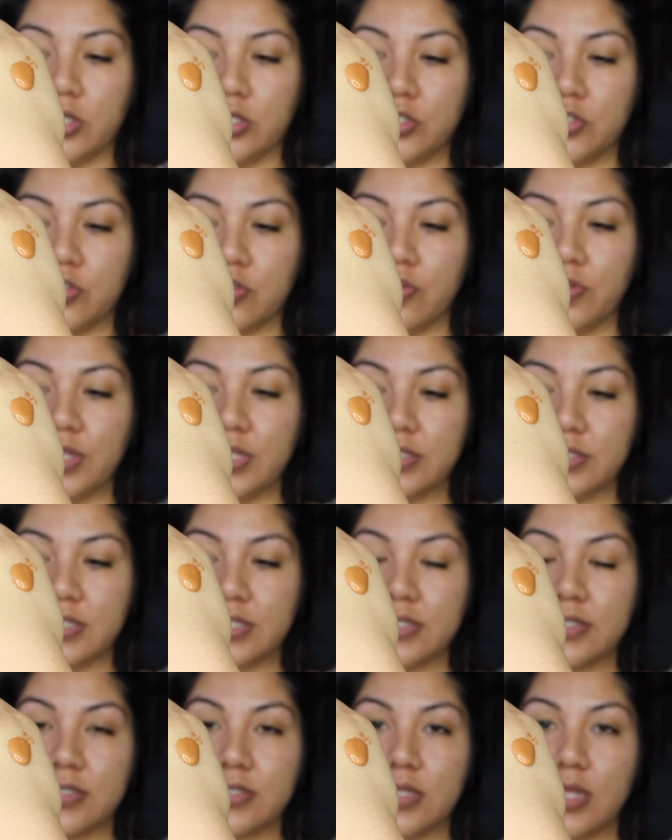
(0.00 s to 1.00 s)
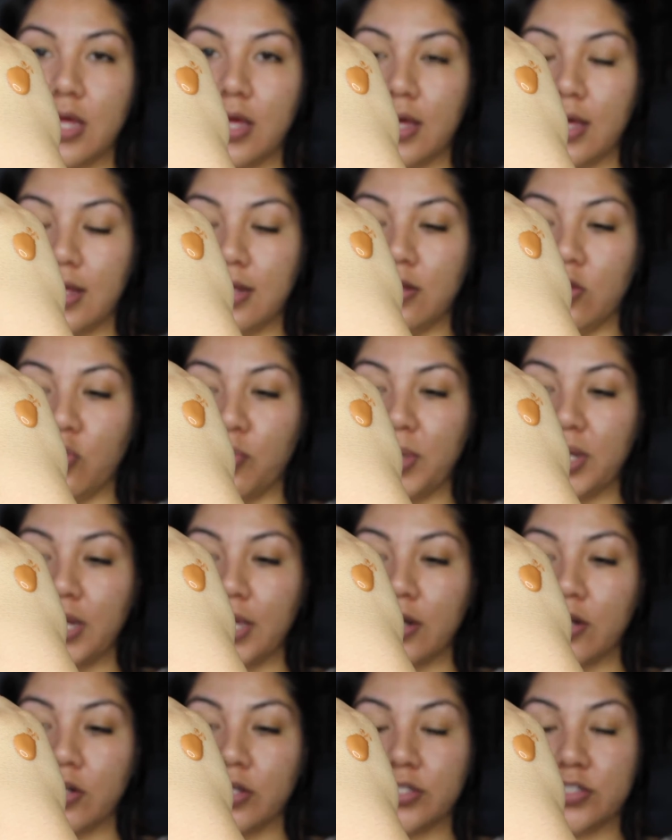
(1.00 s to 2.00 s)
So this is the
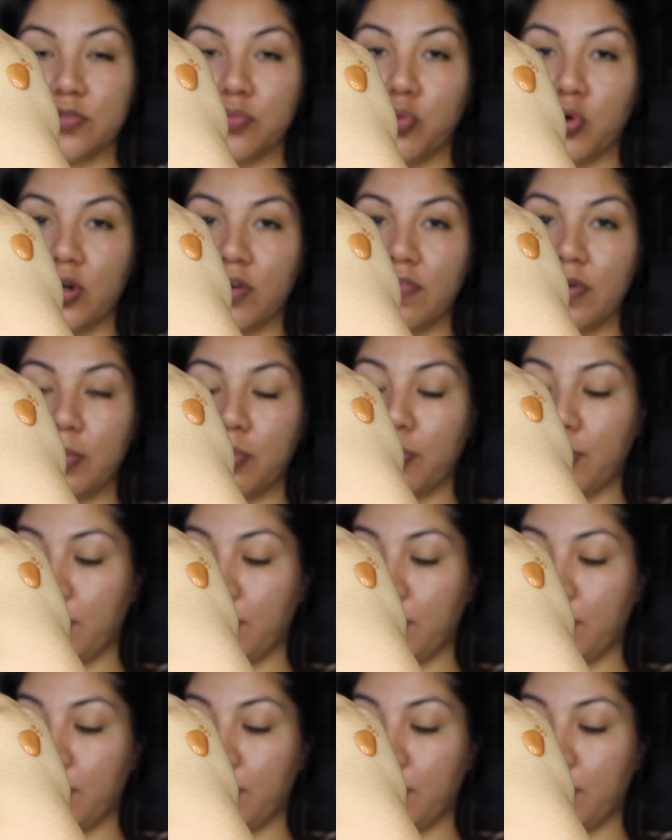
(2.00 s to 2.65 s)
illuminator. It's more of a